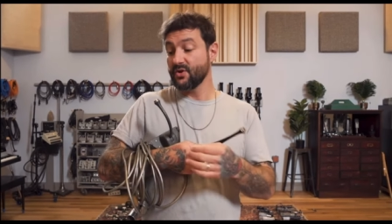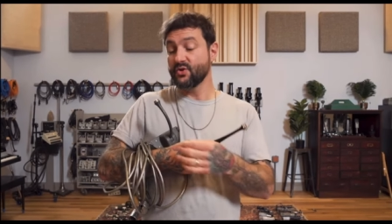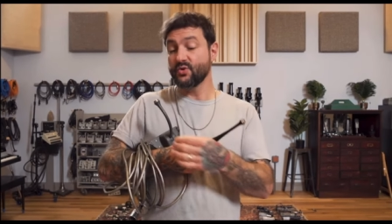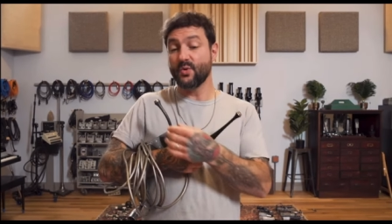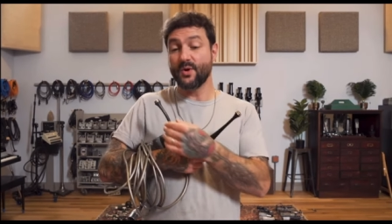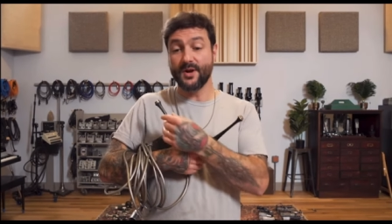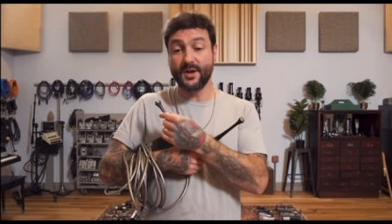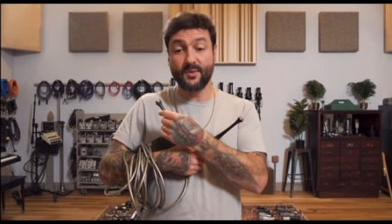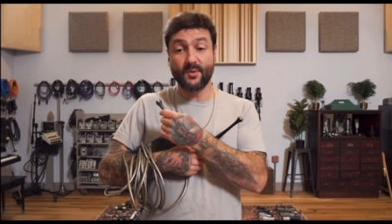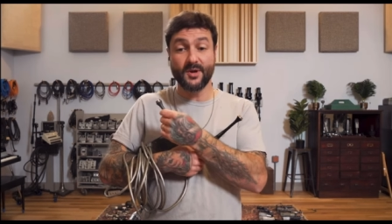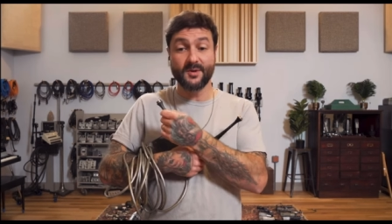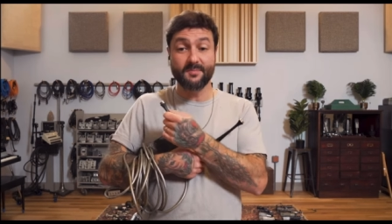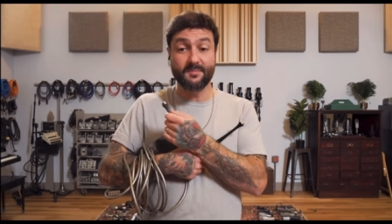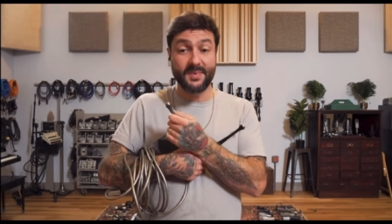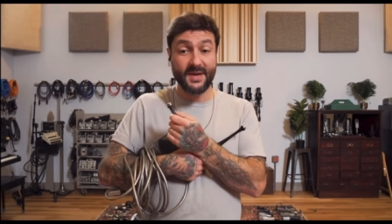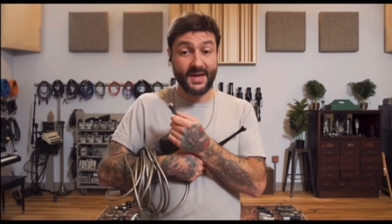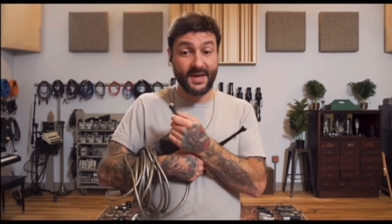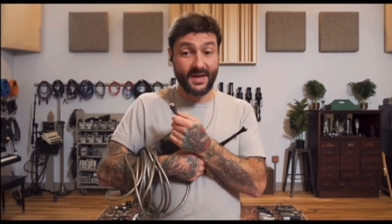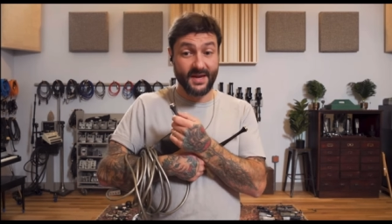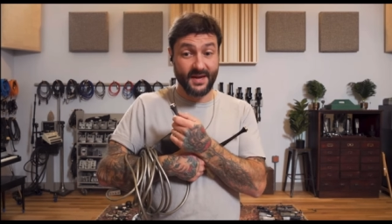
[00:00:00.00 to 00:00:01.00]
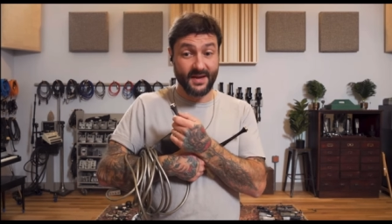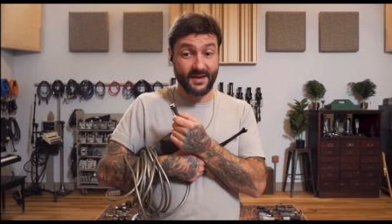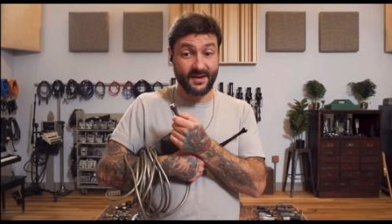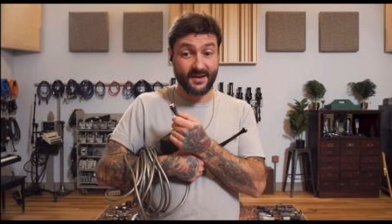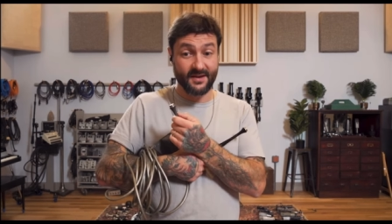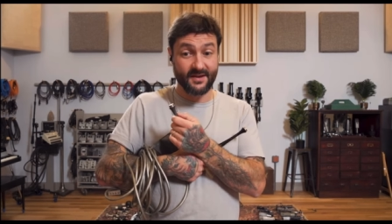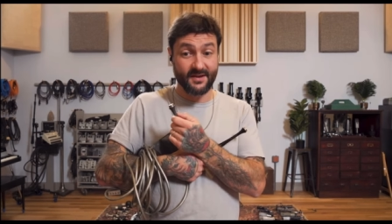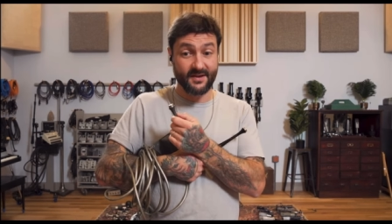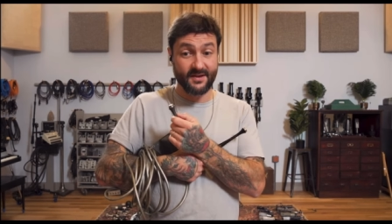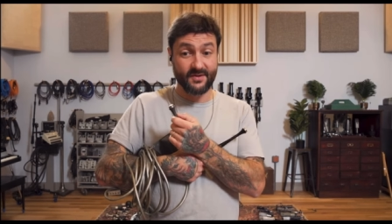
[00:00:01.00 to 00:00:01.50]

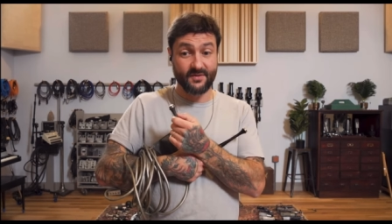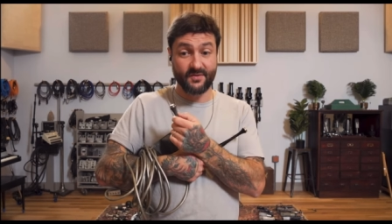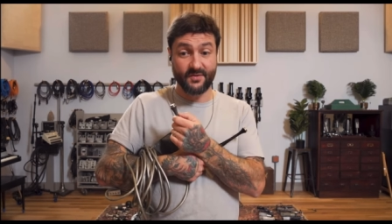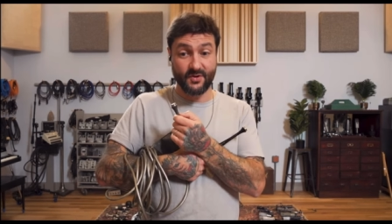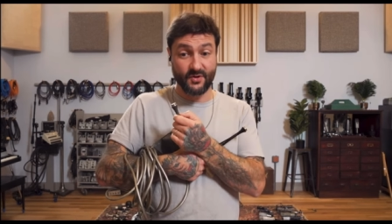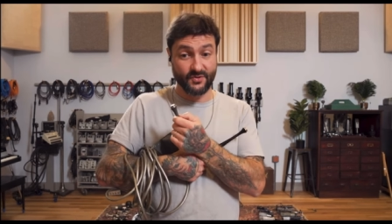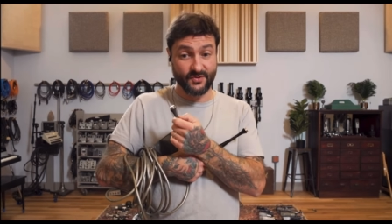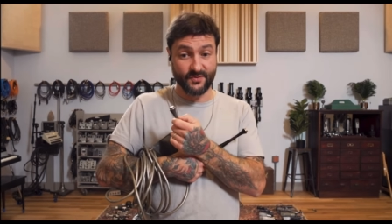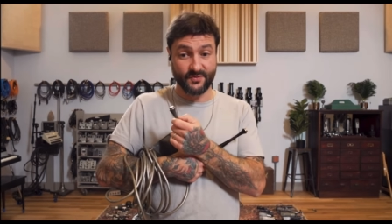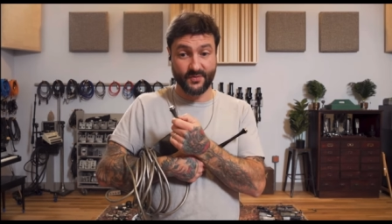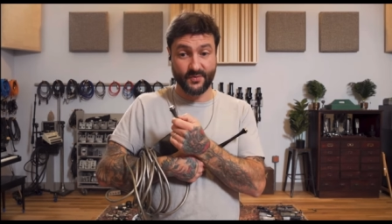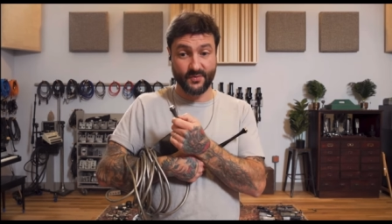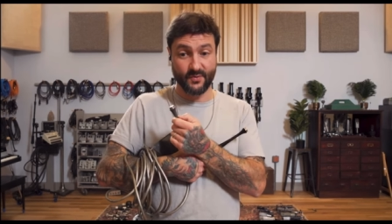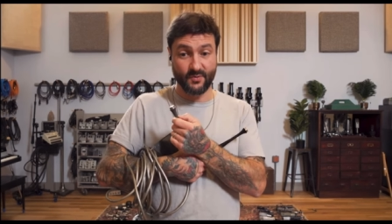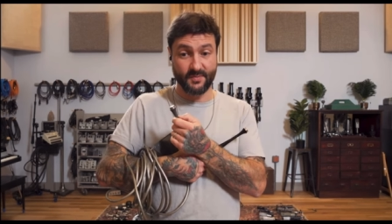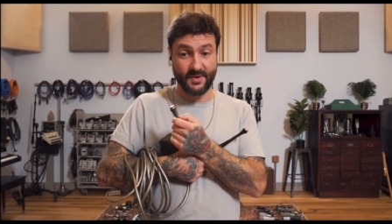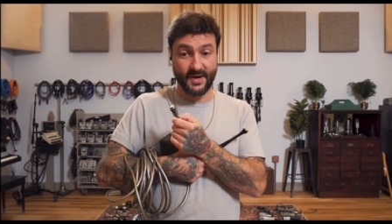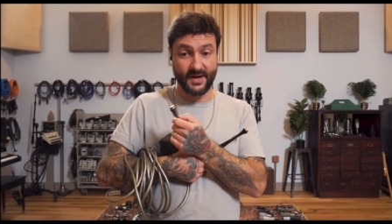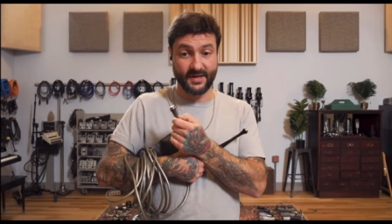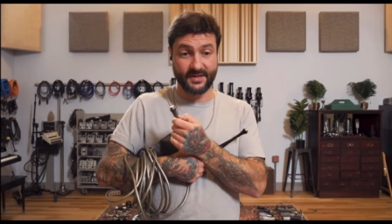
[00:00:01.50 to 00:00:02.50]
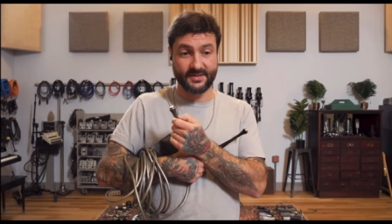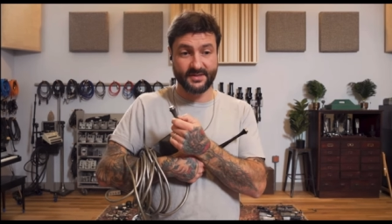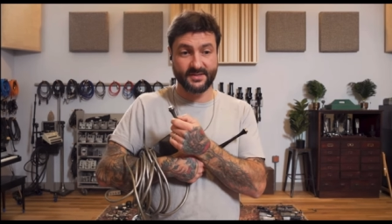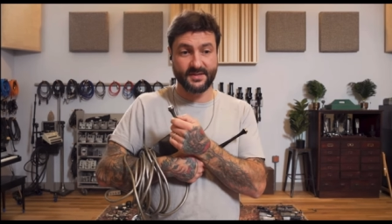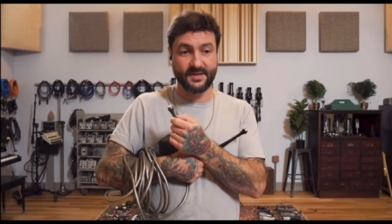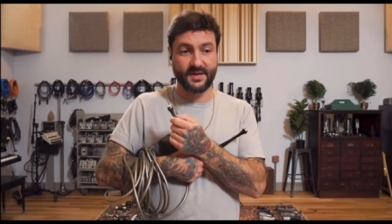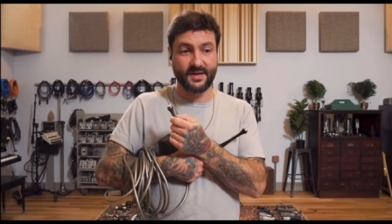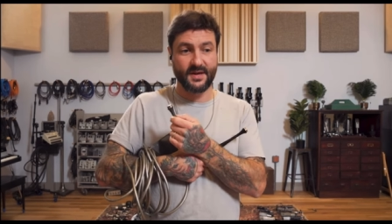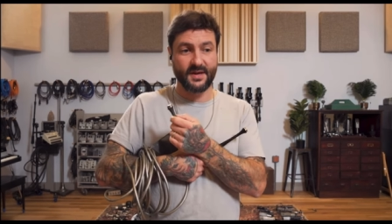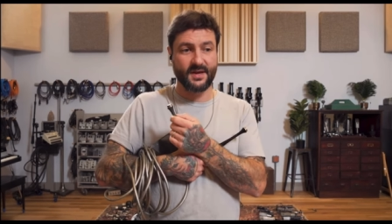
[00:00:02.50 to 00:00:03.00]
21B, use it for wow. room mics.